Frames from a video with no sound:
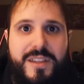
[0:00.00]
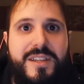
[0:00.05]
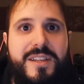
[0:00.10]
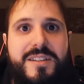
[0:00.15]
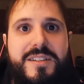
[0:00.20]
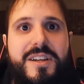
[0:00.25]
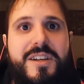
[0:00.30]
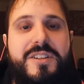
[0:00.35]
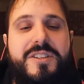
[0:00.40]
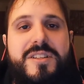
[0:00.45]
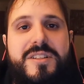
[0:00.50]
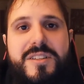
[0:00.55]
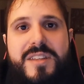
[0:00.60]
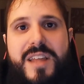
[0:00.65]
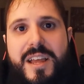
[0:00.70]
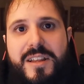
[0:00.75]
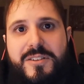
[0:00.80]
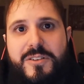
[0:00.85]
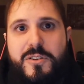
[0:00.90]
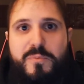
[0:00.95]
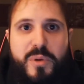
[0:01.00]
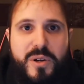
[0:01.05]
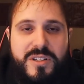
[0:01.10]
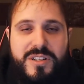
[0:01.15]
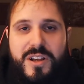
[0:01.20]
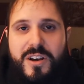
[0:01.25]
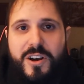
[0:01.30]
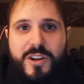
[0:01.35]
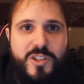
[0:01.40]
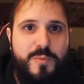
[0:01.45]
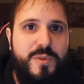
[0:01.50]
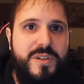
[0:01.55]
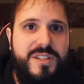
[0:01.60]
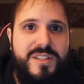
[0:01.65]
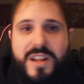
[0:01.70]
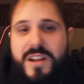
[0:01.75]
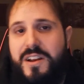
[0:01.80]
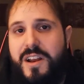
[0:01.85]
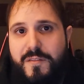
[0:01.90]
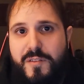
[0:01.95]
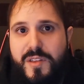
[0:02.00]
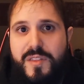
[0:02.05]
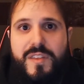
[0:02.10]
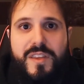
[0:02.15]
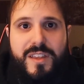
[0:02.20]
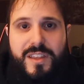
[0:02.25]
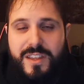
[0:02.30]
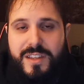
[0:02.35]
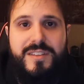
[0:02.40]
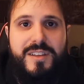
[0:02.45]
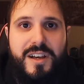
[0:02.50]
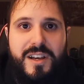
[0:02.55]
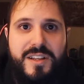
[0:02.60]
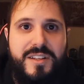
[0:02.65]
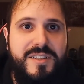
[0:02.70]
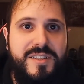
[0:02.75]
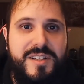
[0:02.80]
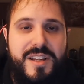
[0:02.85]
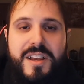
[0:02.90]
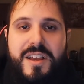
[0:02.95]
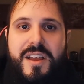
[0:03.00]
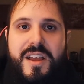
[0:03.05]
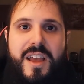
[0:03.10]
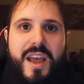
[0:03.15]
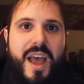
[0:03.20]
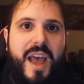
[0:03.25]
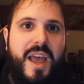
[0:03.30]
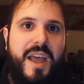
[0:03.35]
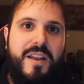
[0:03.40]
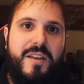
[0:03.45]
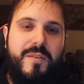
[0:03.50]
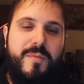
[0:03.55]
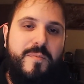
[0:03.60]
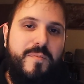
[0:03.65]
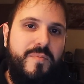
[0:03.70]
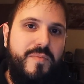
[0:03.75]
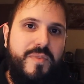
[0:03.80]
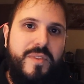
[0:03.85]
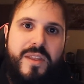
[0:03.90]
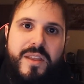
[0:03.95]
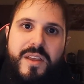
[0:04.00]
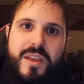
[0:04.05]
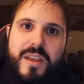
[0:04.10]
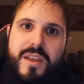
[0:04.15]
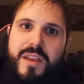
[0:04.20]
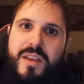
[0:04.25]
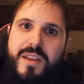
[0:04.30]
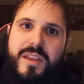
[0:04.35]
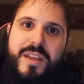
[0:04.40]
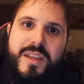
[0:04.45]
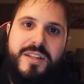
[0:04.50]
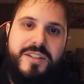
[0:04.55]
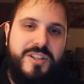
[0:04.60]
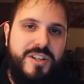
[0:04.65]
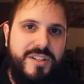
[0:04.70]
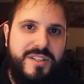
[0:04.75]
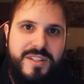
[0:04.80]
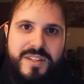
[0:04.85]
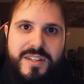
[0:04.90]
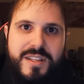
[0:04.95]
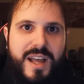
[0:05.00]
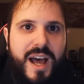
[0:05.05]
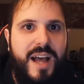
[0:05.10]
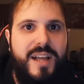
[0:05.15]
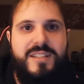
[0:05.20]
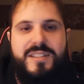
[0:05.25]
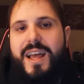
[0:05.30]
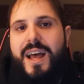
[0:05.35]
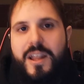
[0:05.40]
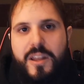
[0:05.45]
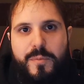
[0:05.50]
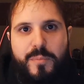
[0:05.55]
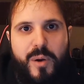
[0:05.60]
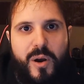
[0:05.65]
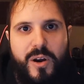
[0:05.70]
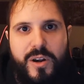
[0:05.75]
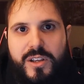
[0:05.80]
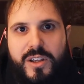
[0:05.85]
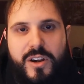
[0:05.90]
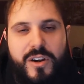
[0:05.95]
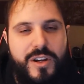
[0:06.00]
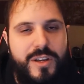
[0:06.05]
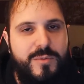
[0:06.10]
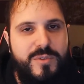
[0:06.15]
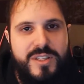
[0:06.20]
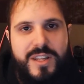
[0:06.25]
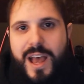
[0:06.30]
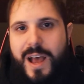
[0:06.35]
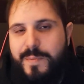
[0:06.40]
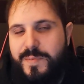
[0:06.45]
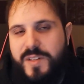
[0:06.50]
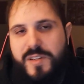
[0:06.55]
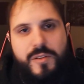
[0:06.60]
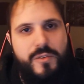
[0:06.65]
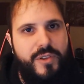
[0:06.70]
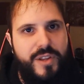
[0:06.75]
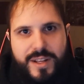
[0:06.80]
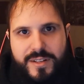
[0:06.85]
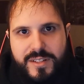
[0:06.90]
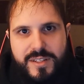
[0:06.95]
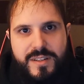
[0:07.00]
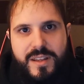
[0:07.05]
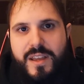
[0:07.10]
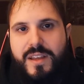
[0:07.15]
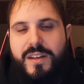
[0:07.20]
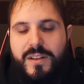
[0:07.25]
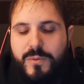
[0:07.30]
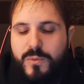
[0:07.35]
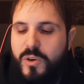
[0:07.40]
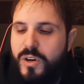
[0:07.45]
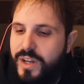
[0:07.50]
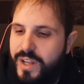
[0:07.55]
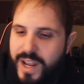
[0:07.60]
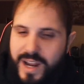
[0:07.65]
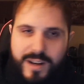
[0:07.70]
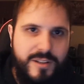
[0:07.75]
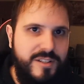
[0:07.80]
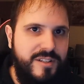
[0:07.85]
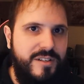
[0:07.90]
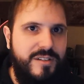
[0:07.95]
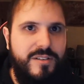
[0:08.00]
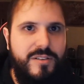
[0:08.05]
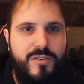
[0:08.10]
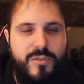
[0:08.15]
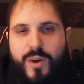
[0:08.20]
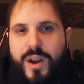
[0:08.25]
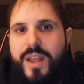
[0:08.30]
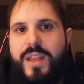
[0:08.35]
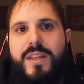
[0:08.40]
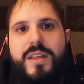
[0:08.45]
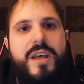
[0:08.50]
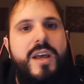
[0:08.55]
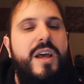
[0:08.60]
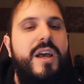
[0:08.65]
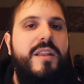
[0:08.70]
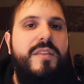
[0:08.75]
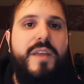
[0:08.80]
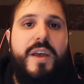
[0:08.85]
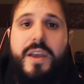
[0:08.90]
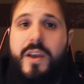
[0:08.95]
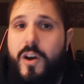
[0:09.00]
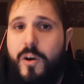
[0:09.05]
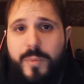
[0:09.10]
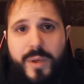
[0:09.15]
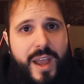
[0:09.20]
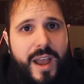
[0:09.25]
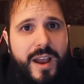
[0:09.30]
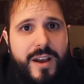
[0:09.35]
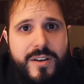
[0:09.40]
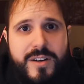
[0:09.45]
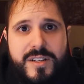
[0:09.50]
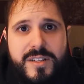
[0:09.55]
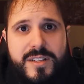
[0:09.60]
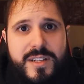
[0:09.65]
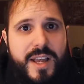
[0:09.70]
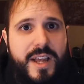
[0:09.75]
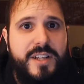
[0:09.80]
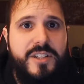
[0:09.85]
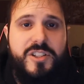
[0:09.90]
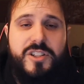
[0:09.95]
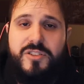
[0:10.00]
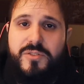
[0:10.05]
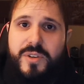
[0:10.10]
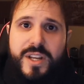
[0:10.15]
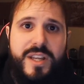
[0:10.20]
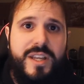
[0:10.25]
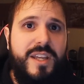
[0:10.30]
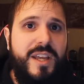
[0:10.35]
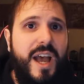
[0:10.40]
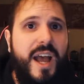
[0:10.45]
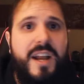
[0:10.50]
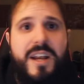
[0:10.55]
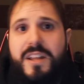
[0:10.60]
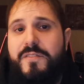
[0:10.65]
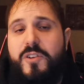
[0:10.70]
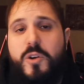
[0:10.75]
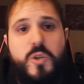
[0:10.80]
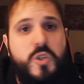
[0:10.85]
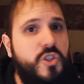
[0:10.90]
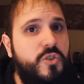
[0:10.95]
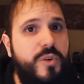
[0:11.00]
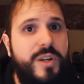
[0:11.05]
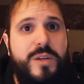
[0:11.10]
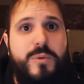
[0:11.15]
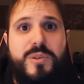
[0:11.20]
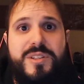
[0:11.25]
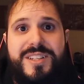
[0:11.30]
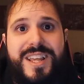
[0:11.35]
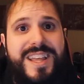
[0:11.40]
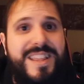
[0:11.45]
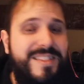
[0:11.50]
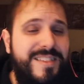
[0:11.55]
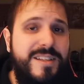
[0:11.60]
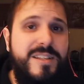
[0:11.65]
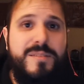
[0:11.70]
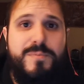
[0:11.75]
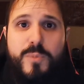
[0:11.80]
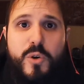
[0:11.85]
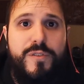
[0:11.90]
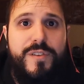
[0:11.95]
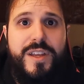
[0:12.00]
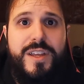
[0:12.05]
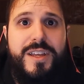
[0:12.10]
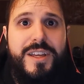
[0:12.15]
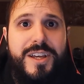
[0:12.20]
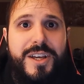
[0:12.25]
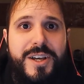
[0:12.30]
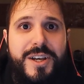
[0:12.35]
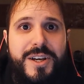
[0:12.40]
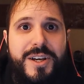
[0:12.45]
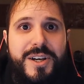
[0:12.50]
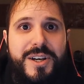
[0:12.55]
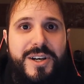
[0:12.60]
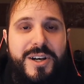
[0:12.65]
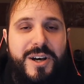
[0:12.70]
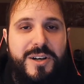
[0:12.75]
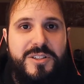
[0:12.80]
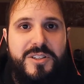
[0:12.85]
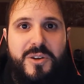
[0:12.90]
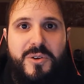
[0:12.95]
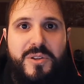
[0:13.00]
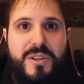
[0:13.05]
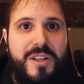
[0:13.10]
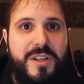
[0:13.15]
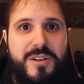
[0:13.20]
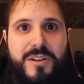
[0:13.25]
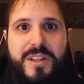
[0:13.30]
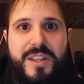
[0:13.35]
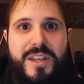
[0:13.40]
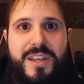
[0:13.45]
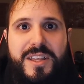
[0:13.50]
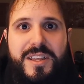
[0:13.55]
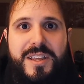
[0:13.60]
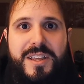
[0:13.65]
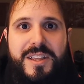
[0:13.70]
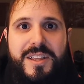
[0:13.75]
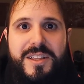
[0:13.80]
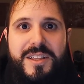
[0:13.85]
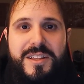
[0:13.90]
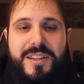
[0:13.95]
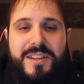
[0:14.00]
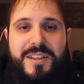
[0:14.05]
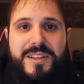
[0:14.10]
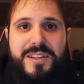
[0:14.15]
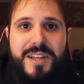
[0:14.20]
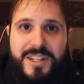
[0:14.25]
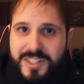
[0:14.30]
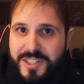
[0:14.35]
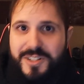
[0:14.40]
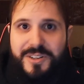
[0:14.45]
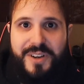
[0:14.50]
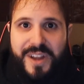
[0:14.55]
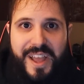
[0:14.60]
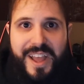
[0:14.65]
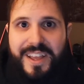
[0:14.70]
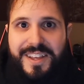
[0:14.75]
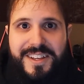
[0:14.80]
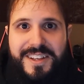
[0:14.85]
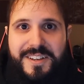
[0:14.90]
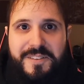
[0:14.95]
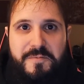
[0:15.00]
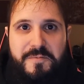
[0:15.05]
touches. That dude puts 100% in everything he does, and he just knocks it out of the park here. He was absolutely outstanding. Woody Harrelson, great. Naomi Harris as Shriek. I didn't even know Shriek was in this movie until literally yesterday,